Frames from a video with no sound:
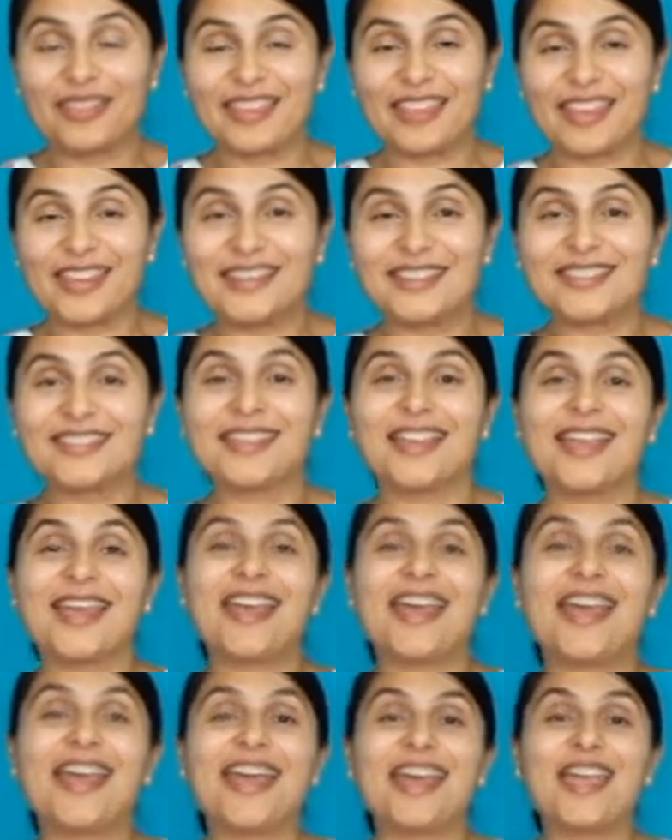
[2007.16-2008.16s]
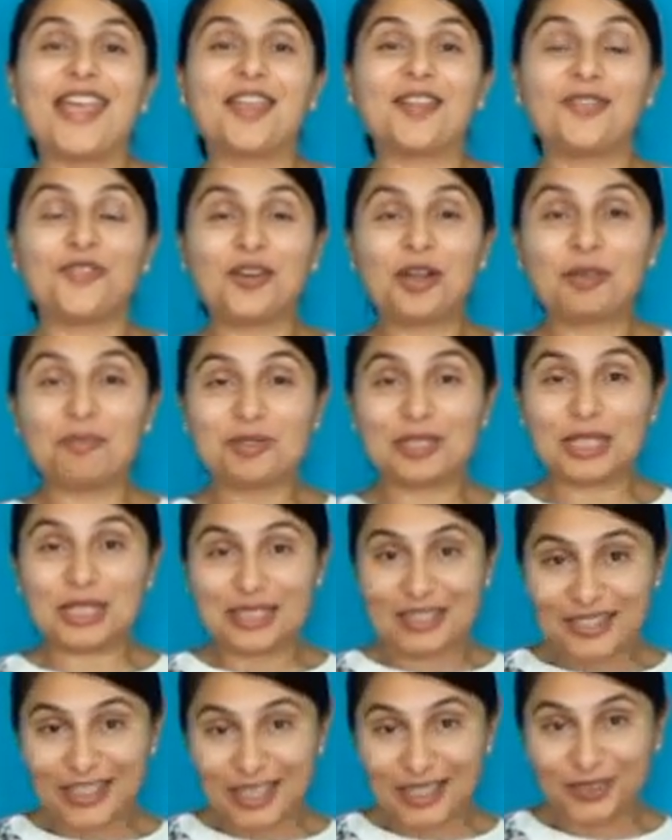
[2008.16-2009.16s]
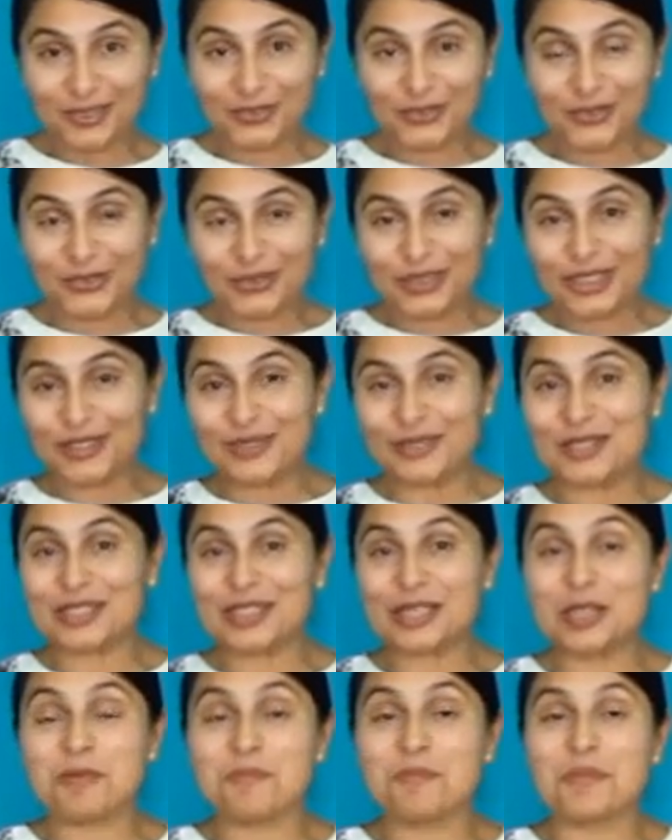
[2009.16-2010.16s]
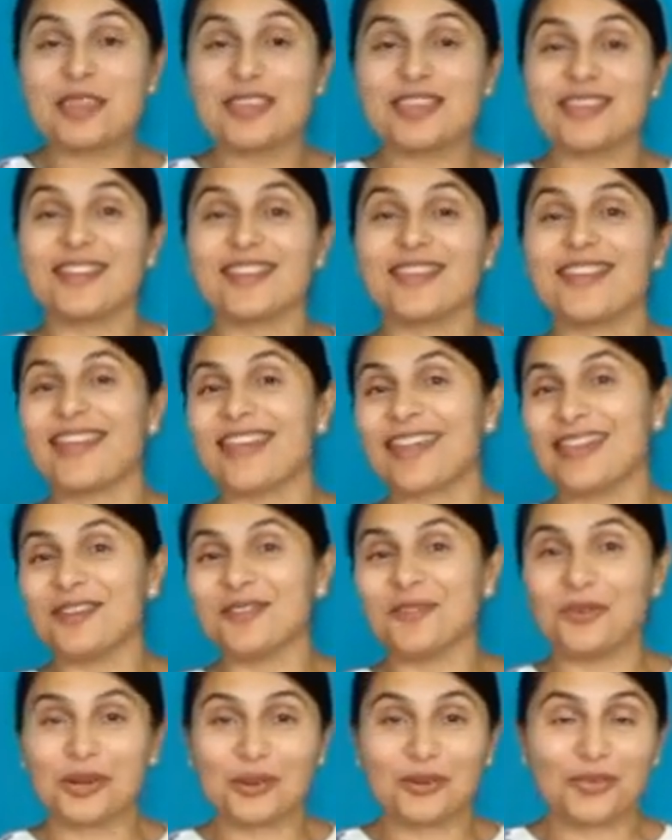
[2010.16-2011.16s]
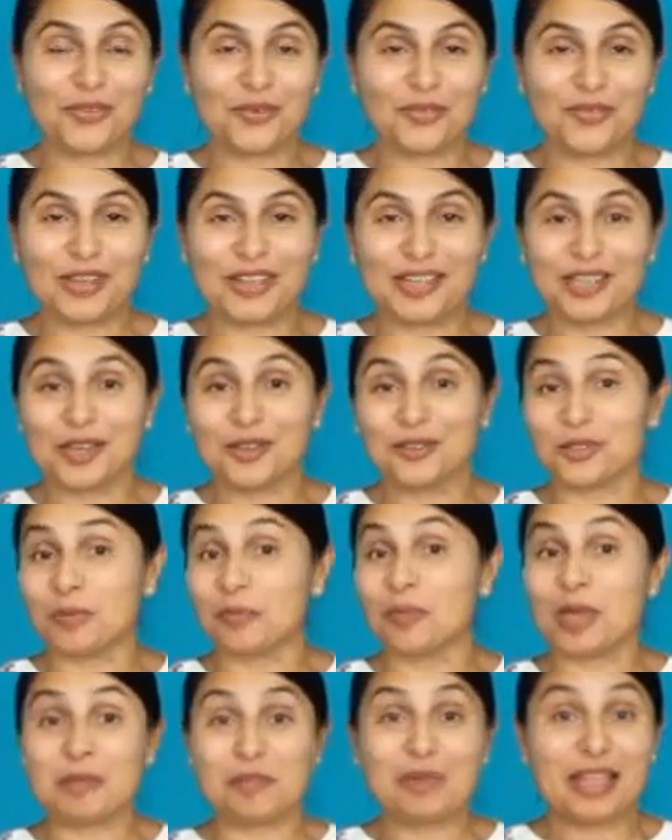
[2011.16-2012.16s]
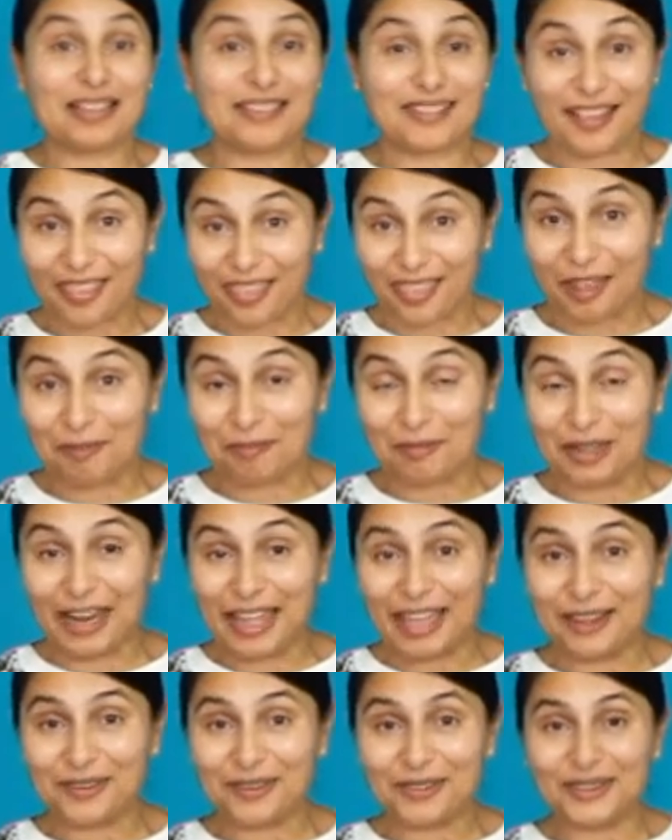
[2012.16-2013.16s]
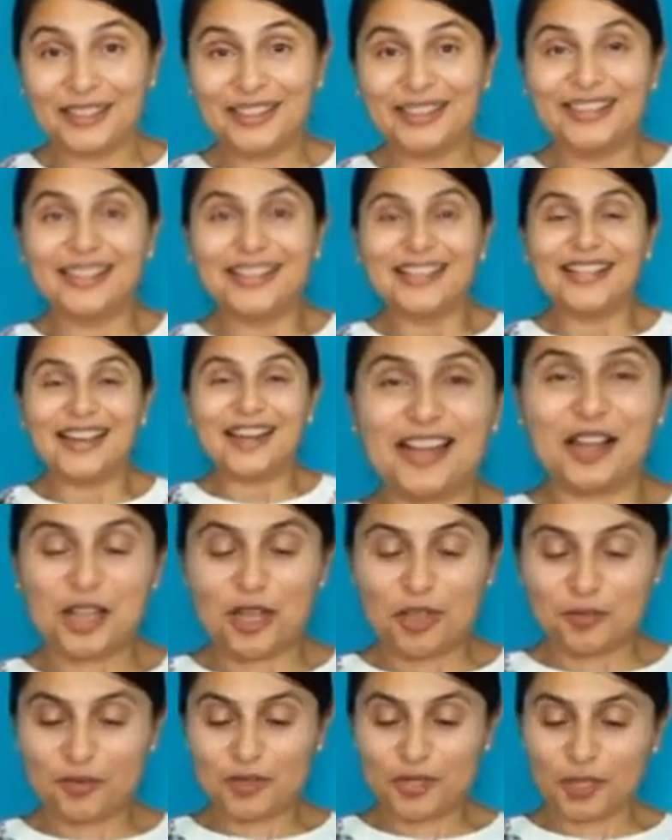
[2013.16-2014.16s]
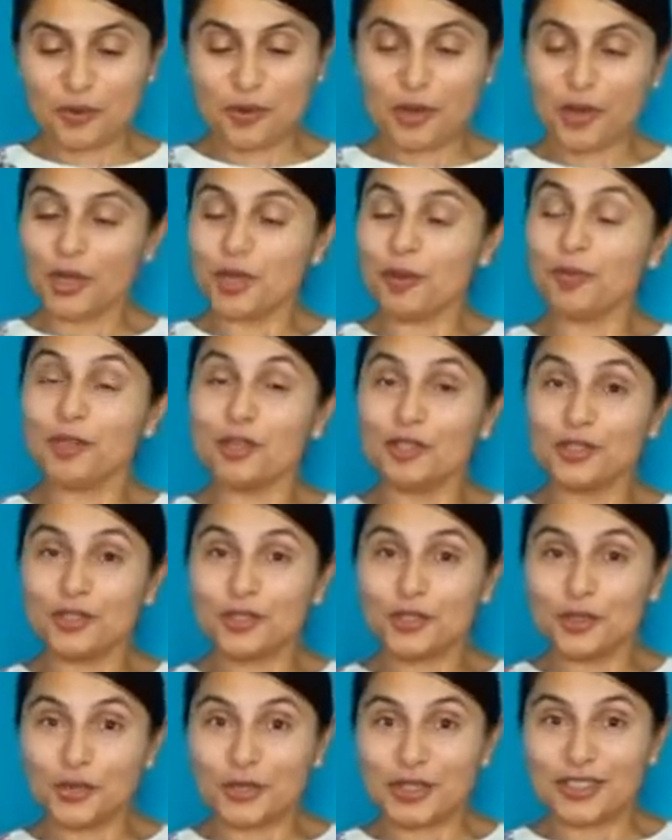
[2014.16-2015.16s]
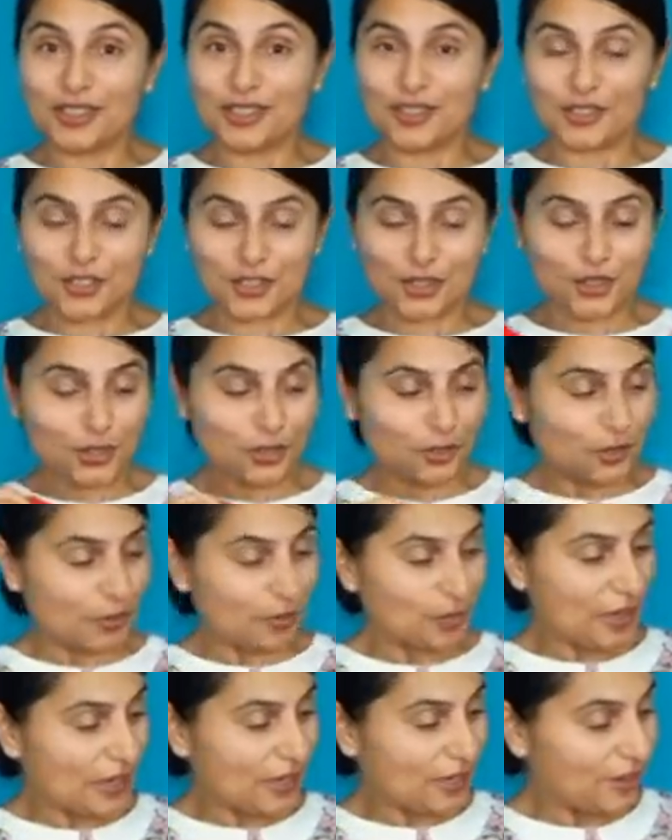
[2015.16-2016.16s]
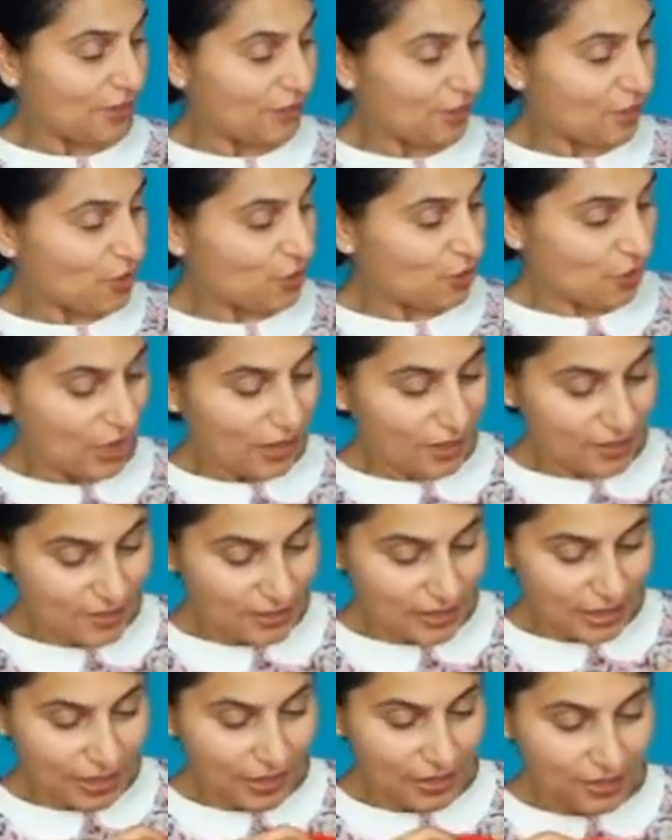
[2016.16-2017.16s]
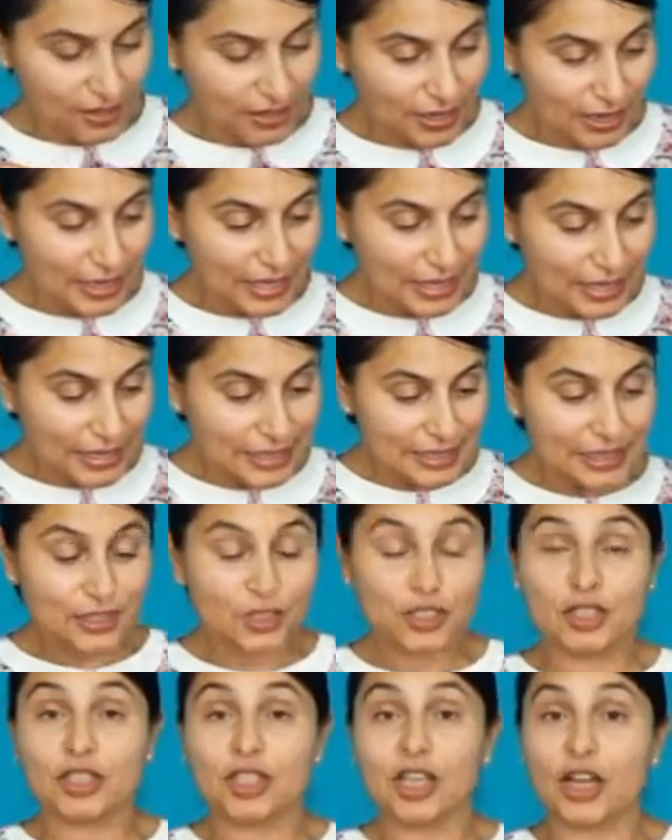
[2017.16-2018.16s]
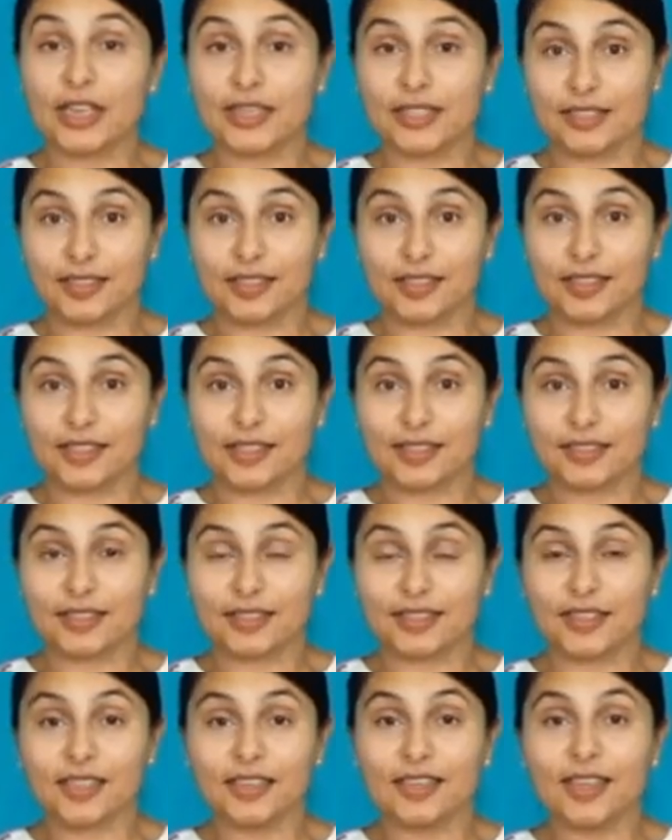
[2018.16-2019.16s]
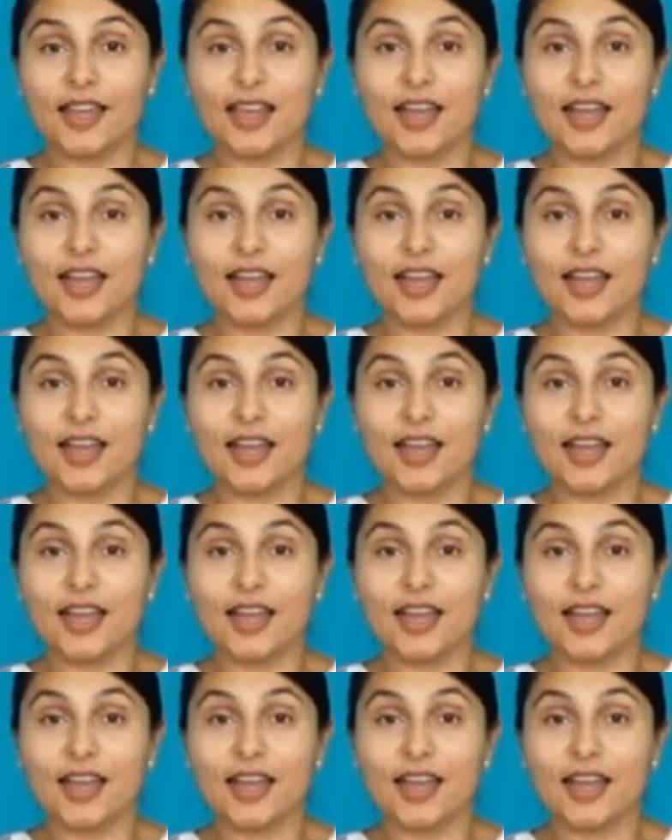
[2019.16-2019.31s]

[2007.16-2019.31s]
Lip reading: this. If I'm successful, you'll see me in one of the videos, or maybe as a thumbnail. So I hope you enjoyed this tutorial making this dress. It is nice and easy.